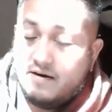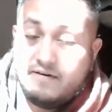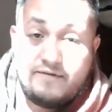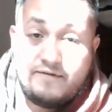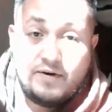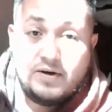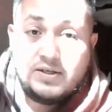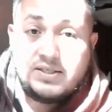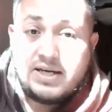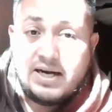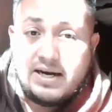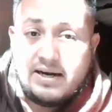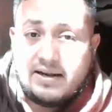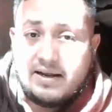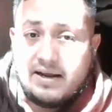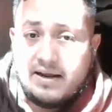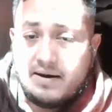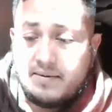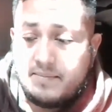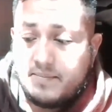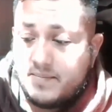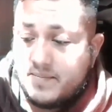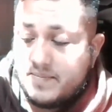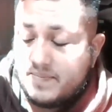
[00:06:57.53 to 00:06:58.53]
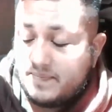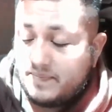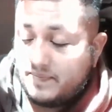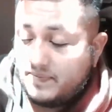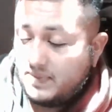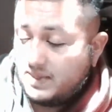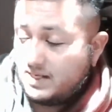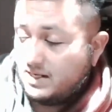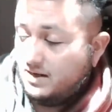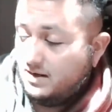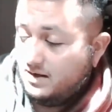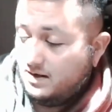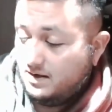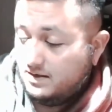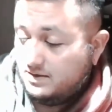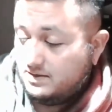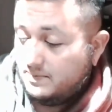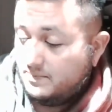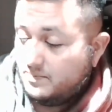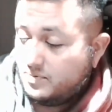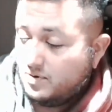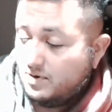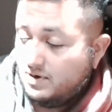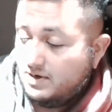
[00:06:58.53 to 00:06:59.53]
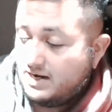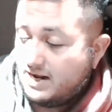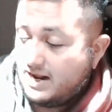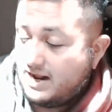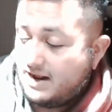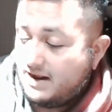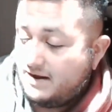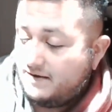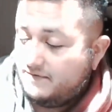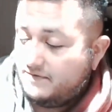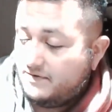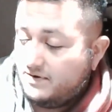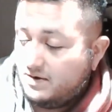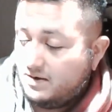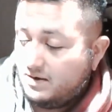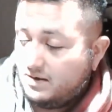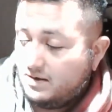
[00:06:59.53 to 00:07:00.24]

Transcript: First aid kit, it's important to have.